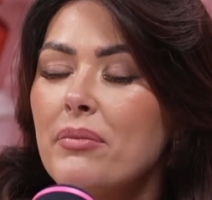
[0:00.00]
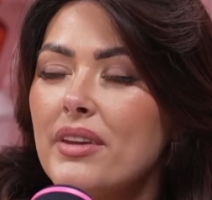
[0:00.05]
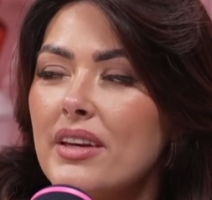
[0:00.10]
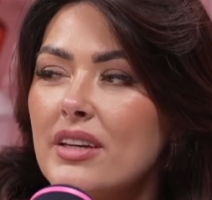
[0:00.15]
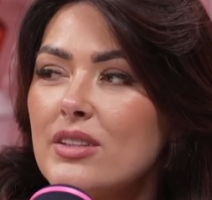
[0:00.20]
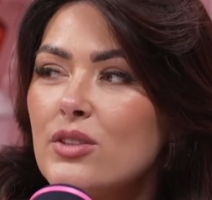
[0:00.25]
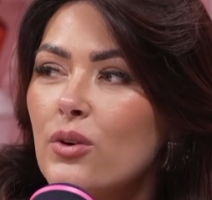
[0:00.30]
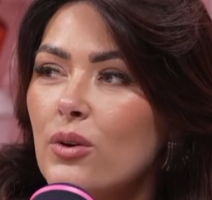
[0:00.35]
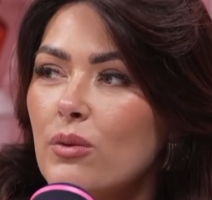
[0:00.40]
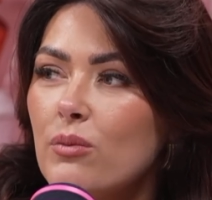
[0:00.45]
Please
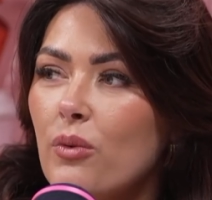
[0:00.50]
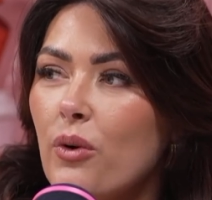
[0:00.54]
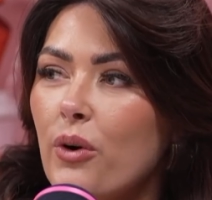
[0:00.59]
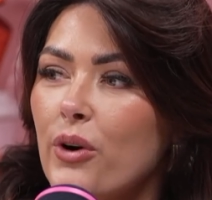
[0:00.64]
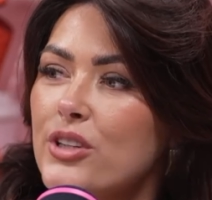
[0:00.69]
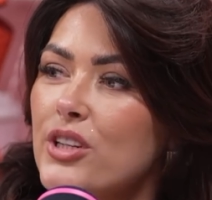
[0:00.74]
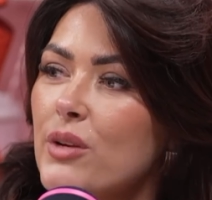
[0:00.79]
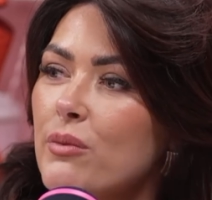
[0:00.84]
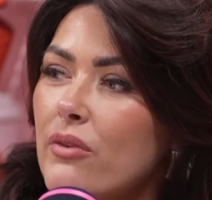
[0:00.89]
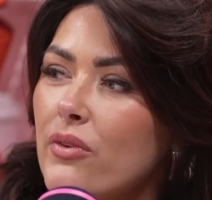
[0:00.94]
go and
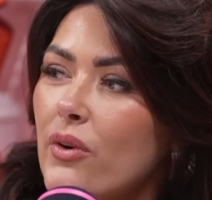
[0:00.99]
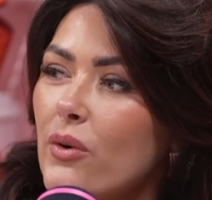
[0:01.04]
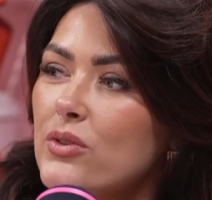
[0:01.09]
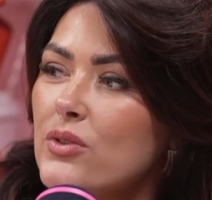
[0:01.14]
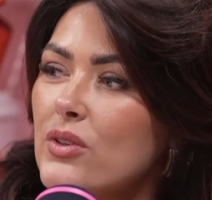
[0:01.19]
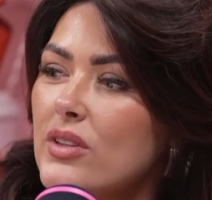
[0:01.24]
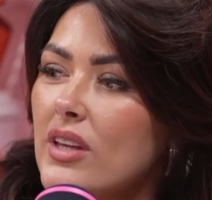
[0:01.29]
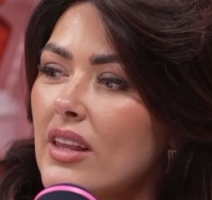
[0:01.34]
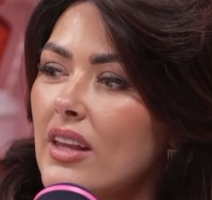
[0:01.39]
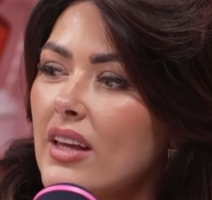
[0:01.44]
watch. And we've
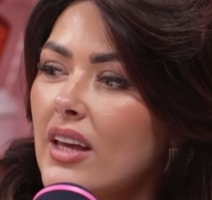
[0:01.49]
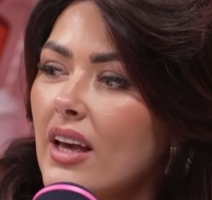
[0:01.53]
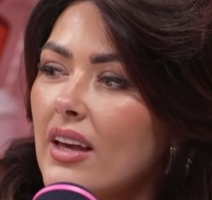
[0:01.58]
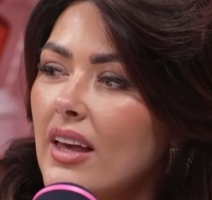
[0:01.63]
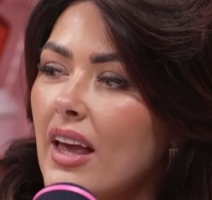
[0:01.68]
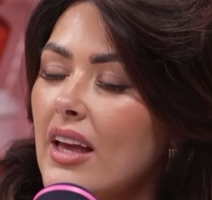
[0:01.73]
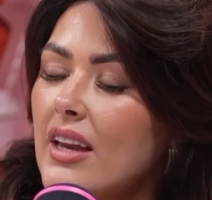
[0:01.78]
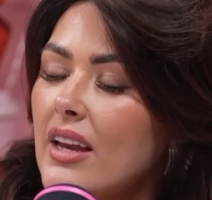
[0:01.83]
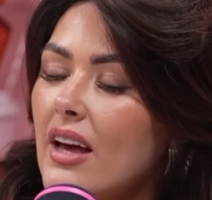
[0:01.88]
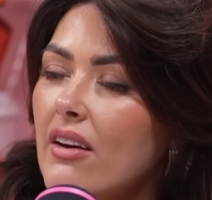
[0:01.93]
also done like a
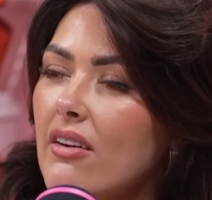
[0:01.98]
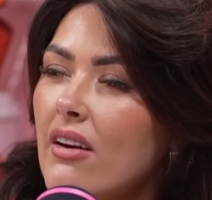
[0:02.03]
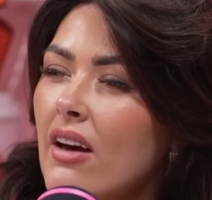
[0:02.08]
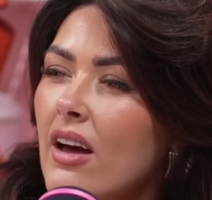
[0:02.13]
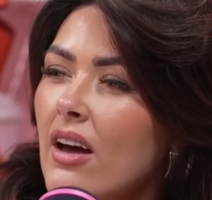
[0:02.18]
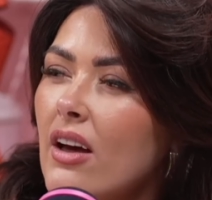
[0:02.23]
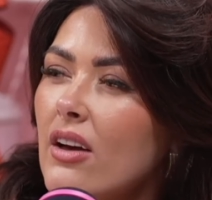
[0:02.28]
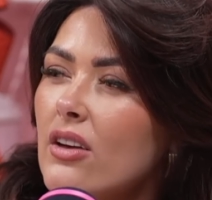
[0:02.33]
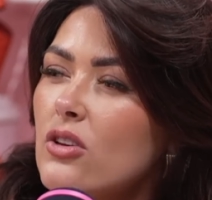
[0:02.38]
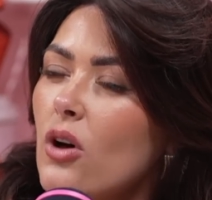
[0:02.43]
kind of,
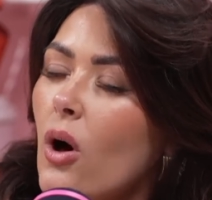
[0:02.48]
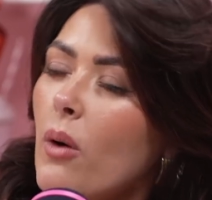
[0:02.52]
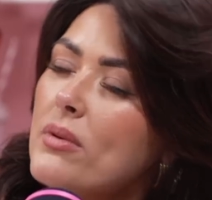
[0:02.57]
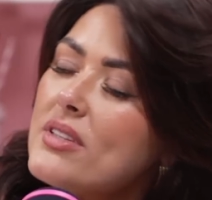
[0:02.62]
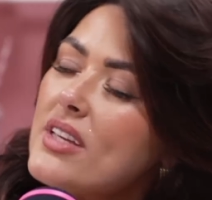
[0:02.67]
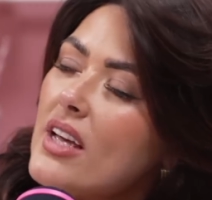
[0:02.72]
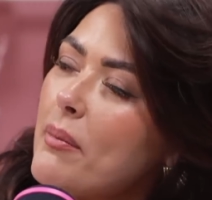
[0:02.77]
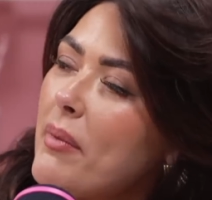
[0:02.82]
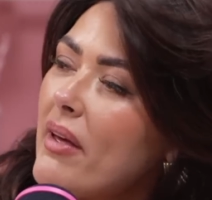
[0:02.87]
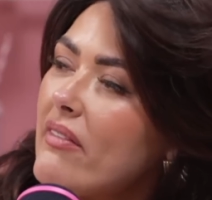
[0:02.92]
almost
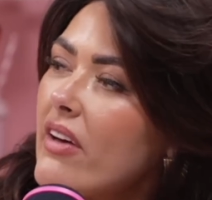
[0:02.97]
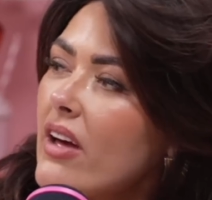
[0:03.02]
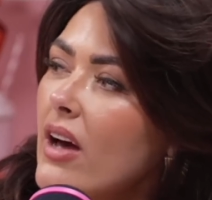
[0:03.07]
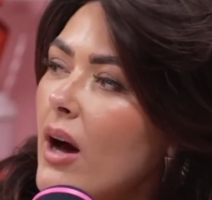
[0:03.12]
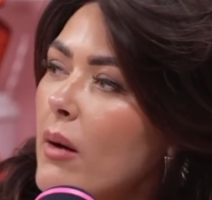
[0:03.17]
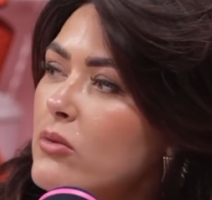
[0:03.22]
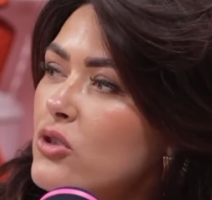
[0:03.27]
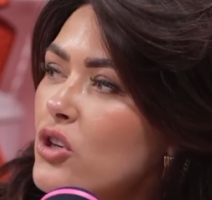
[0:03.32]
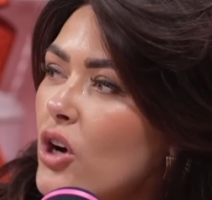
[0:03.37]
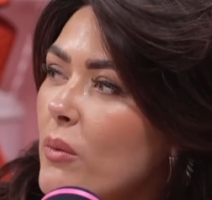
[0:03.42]
like a bit of a
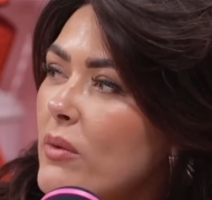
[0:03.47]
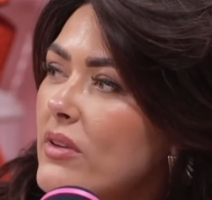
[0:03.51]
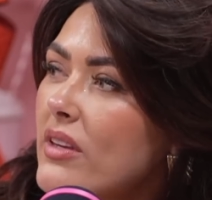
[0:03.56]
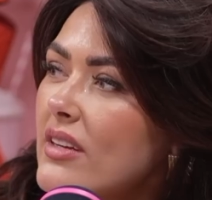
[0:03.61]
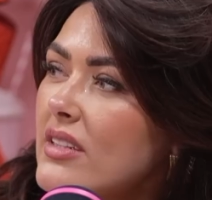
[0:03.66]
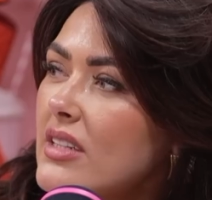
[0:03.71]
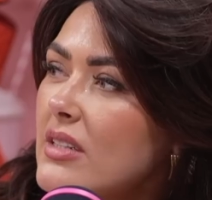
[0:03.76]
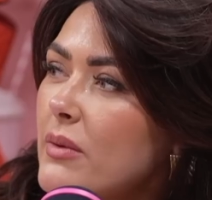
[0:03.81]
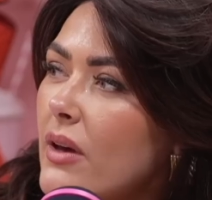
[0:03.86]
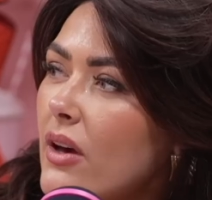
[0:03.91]
come shop with
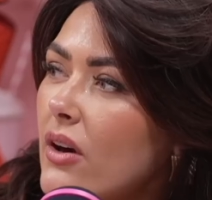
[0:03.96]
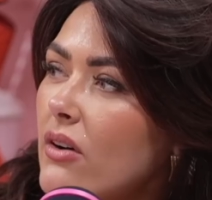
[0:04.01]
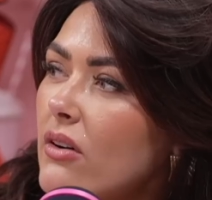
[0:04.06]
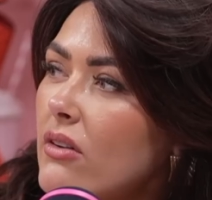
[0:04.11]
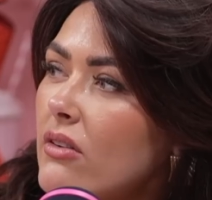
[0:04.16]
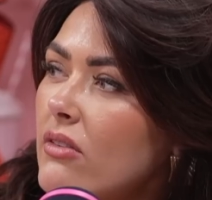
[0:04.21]
us as well.